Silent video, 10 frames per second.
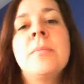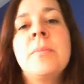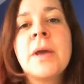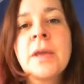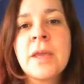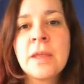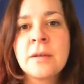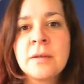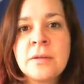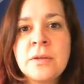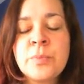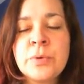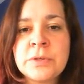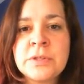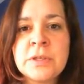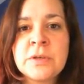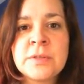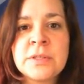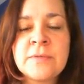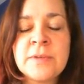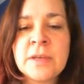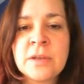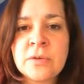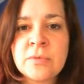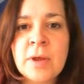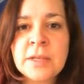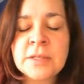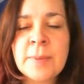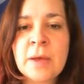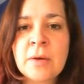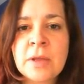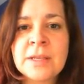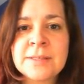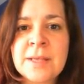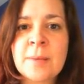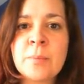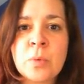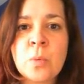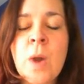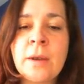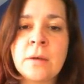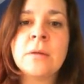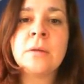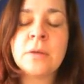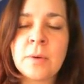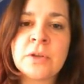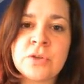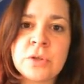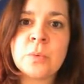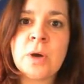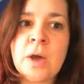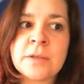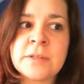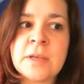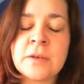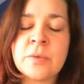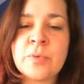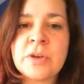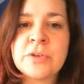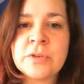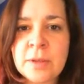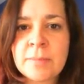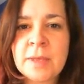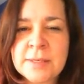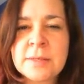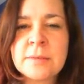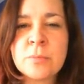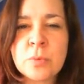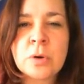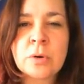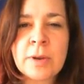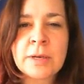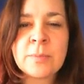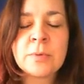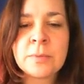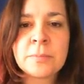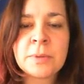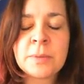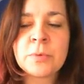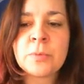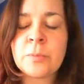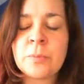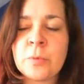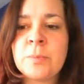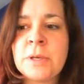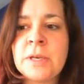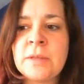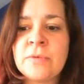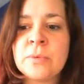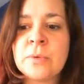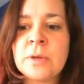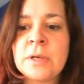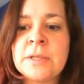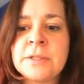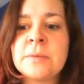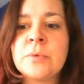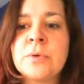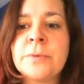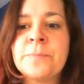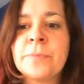but can you put in your CV, can you write about an example when you actually worked under pressure? That makes it more credible and people would believe you a little more.